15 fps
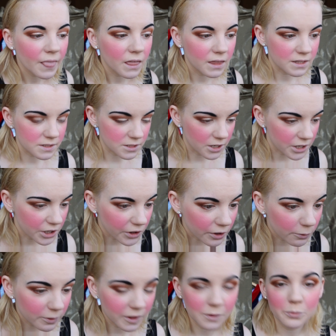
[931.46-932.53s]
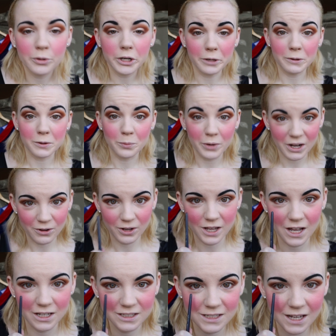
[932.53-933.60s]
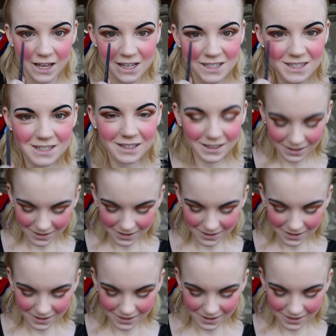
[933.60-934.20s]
That's starting to look really pretty with the brown contacts.